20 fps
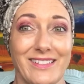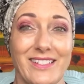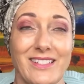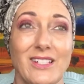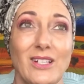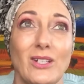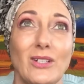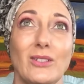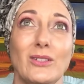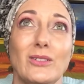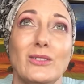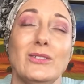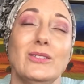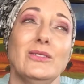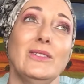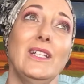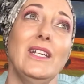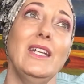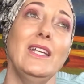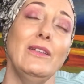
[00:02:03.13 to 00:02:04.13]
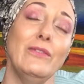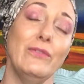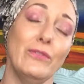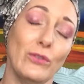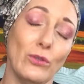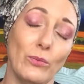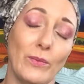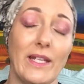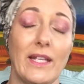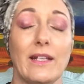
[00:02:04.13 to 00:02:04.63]
So if
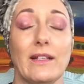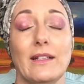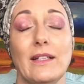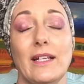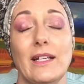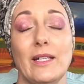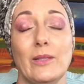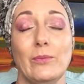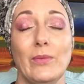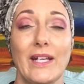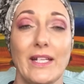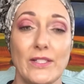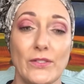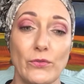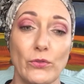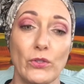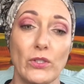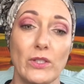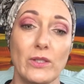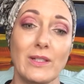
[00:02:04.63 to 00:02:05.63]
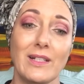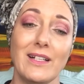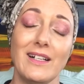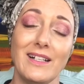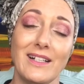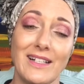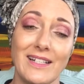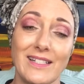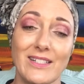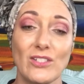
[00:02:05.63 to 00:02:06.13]
your medical aid pays for it,
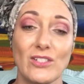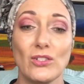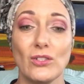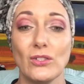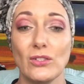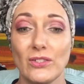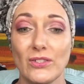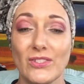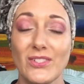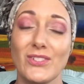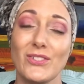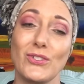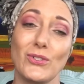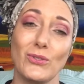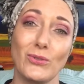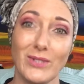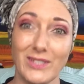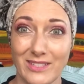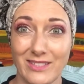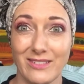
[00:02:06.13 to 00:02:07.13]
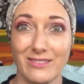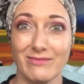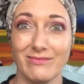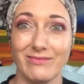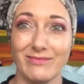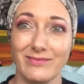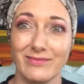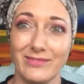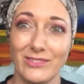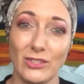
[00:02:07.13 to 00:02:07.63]
guys, girls, do it.
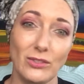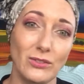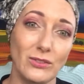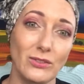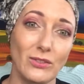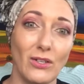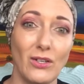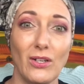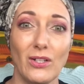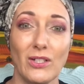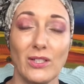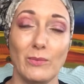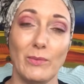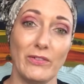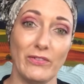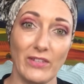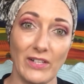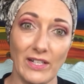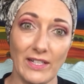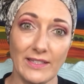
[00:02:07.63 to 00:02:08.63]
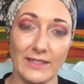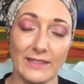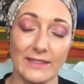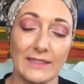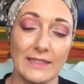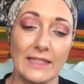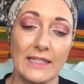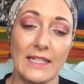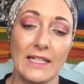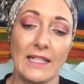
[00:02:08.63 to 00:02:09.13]
You are going to be fine.
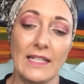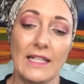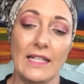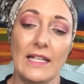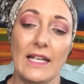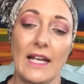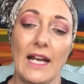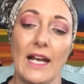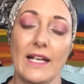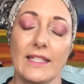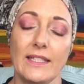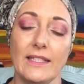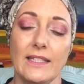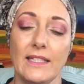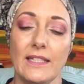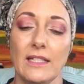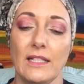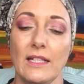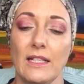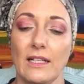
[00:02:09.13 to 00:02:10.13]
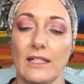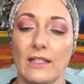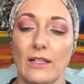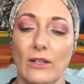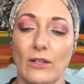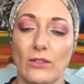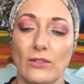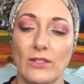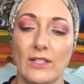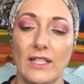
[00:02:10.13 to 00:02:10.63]
I think the
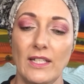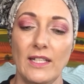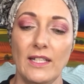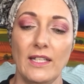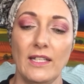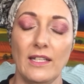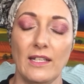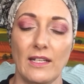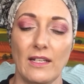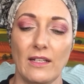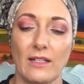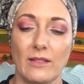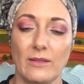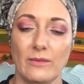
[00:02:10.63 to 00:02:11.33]
only